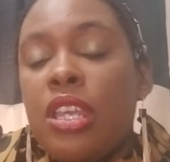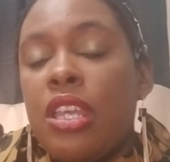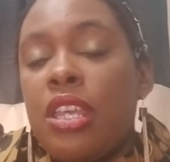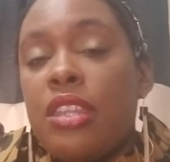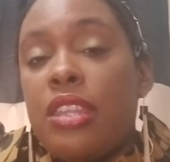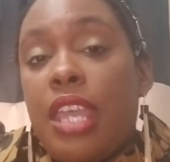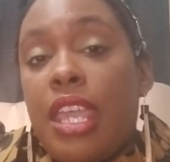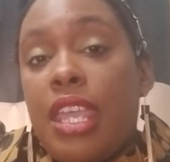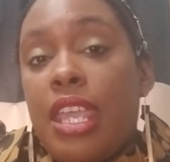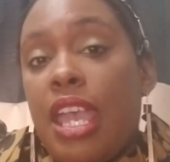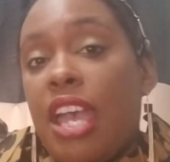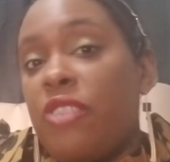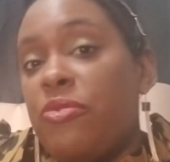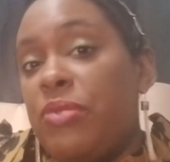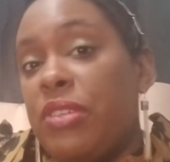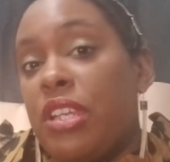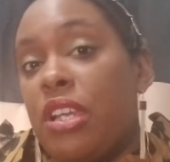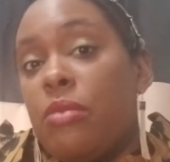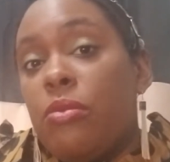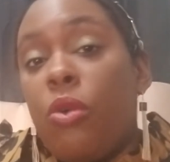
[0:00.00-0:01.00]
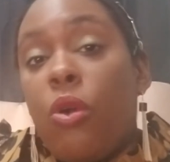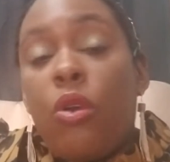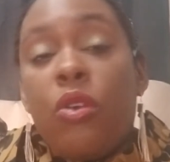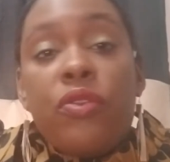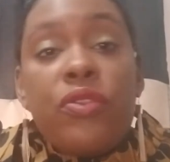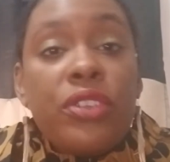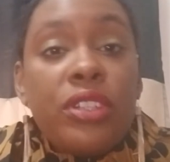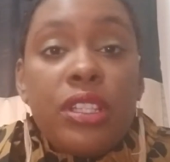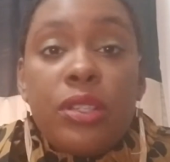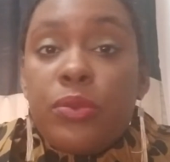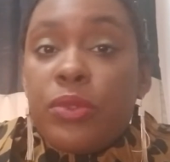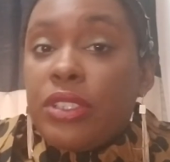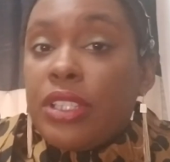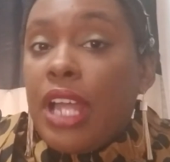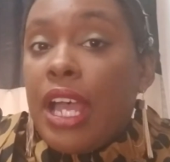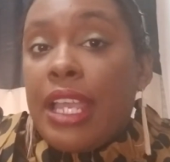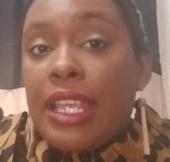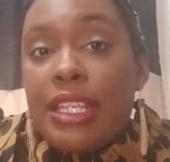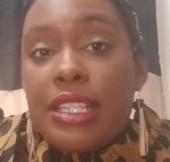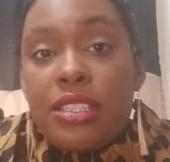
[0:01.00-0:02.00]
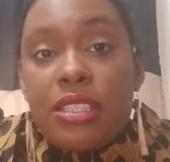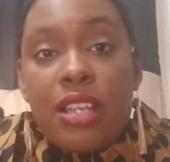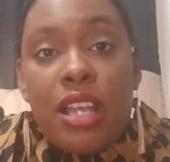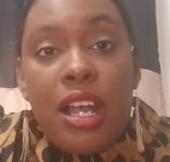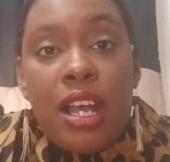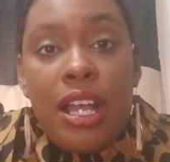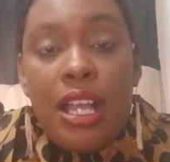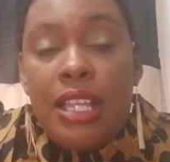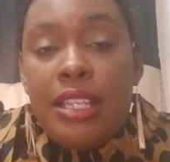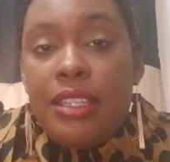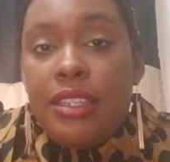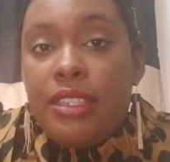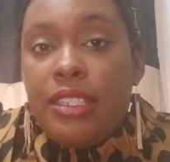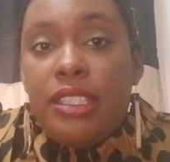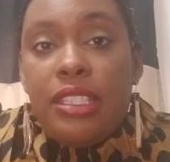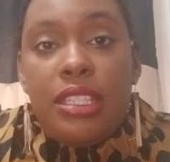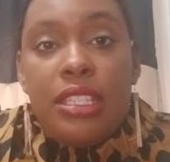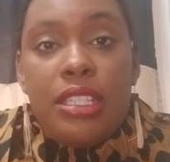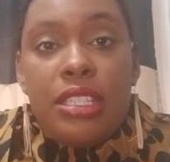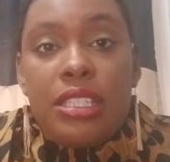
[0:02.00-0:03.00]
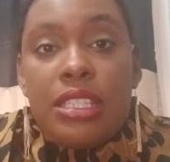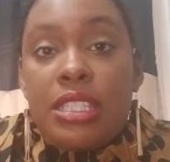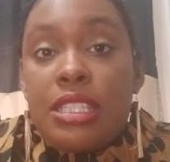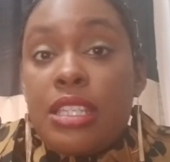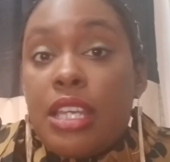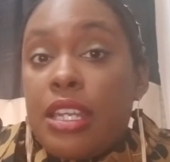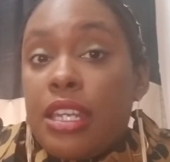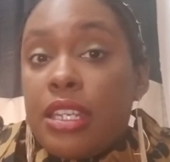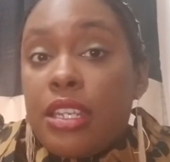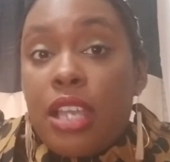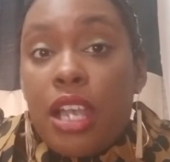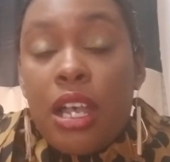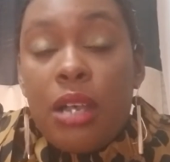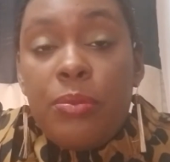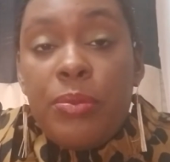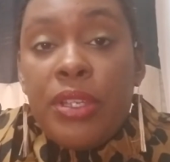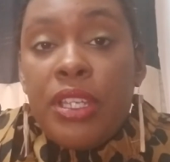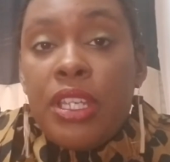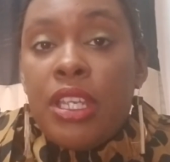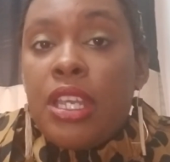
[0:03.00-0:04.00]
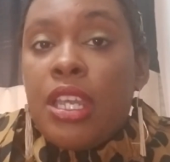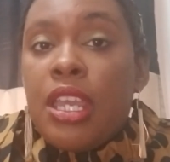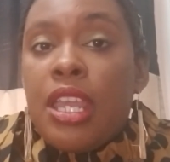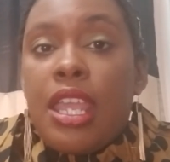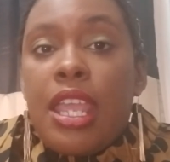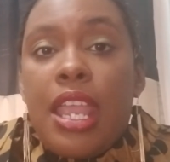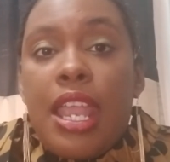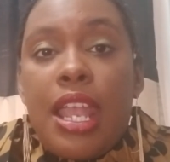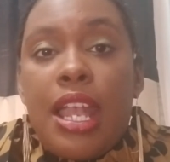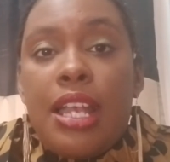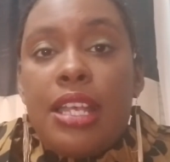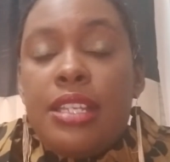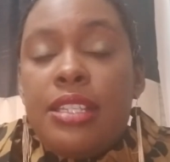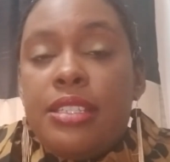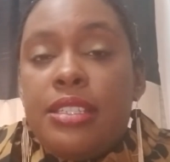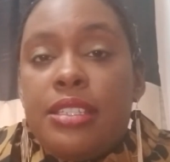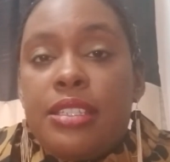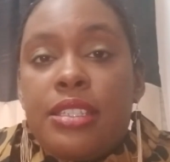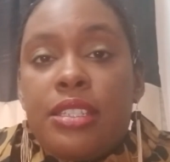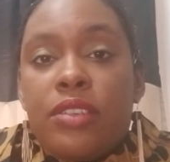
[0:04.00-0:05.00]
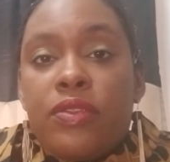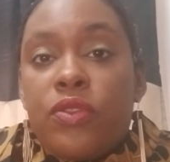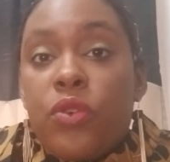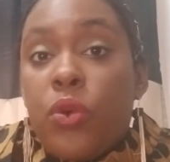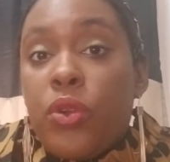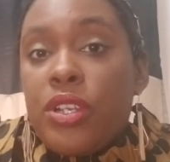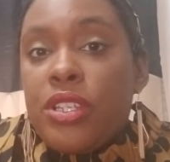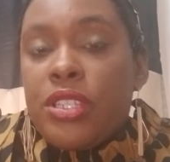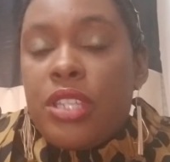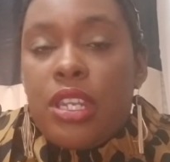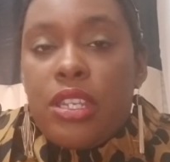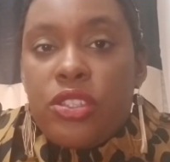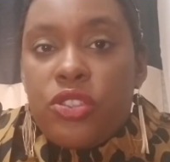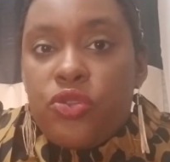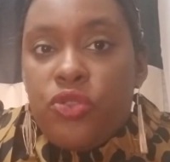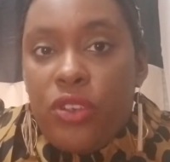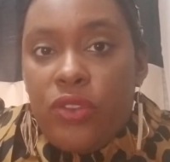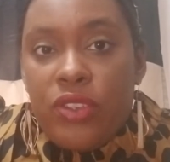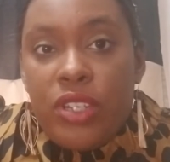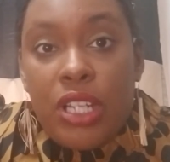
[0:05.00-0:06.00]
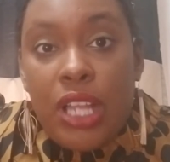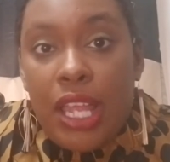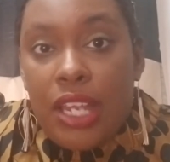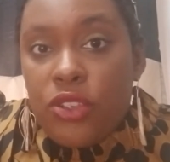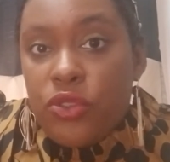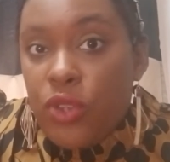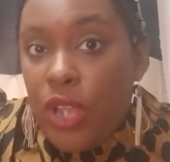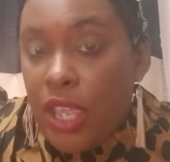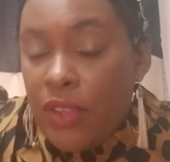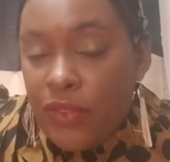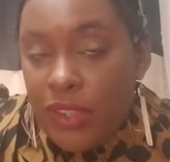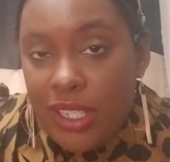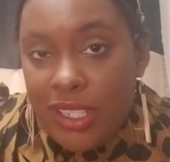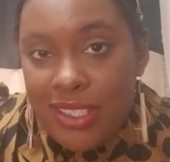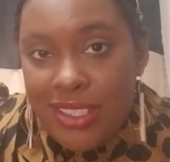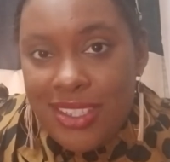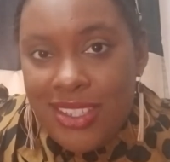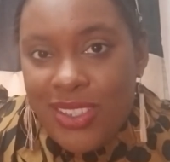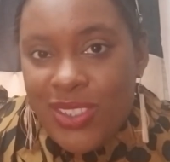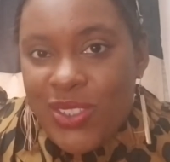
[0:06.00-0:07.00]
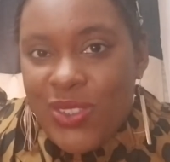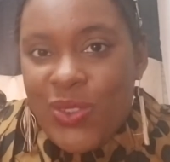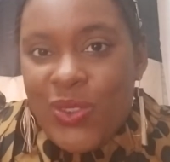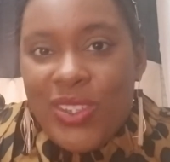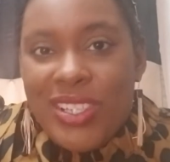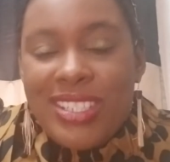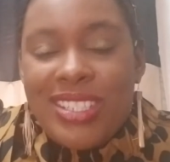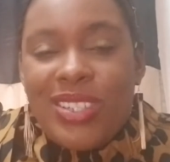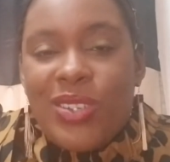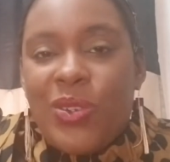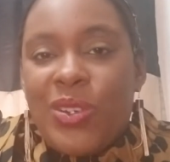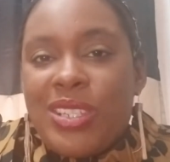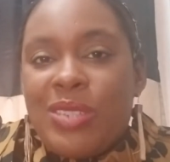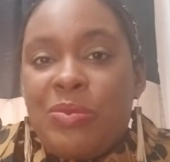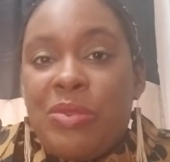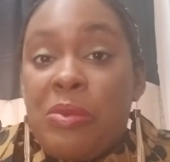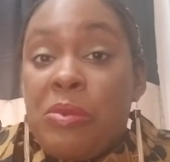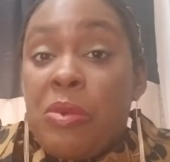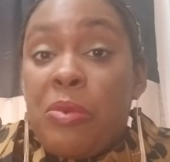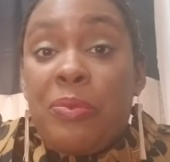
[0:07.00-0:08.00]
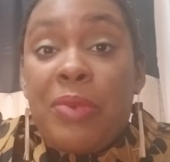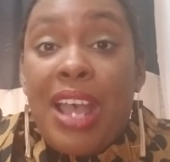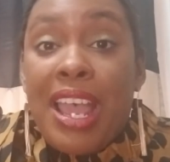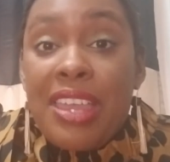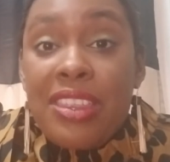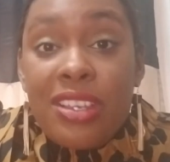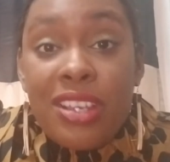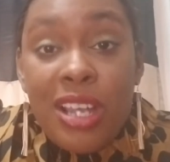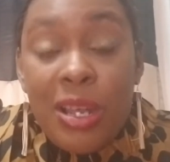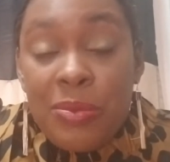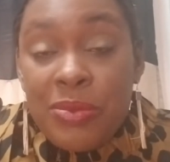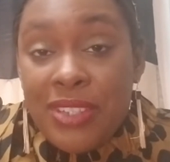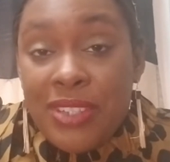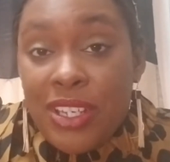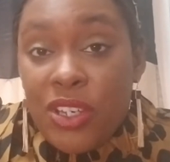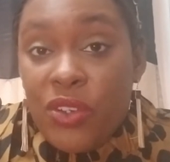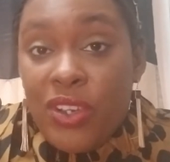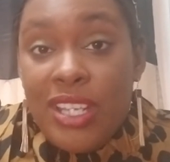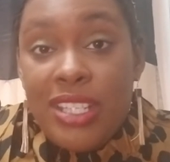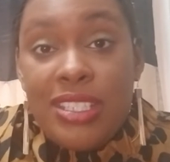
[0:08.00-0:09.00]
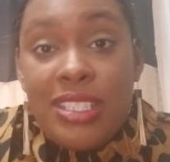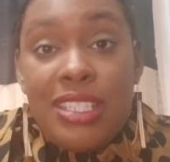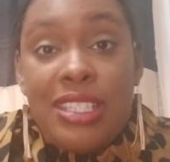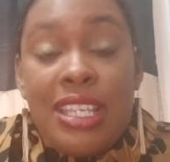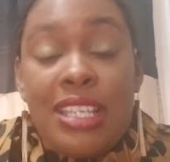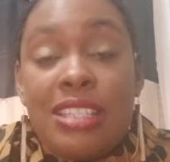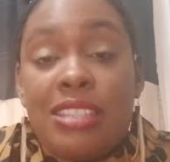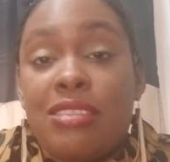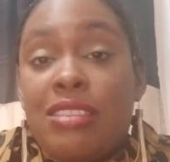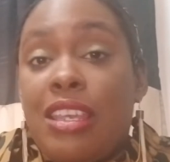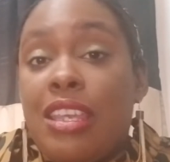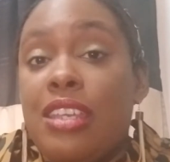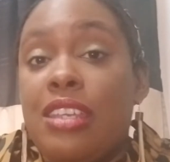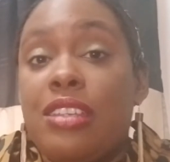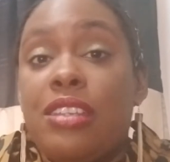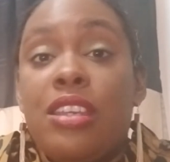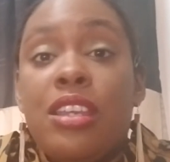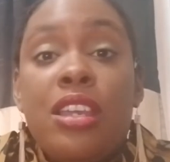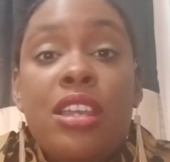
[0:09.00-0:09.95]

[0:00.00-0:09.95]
They have become overly reliant on the studded cup, and of course that has driven a lot of traffic into their stores. Of course, people buy the cups like crazy. They